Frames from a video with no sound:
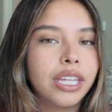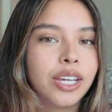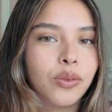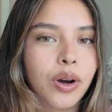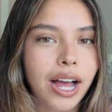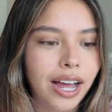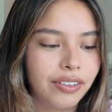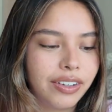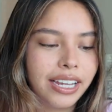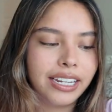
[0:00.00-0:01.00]
think we'll
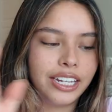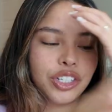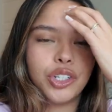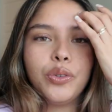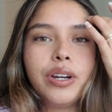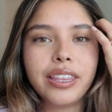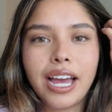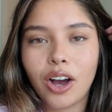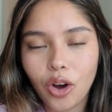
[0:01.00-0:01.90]
have an issue with at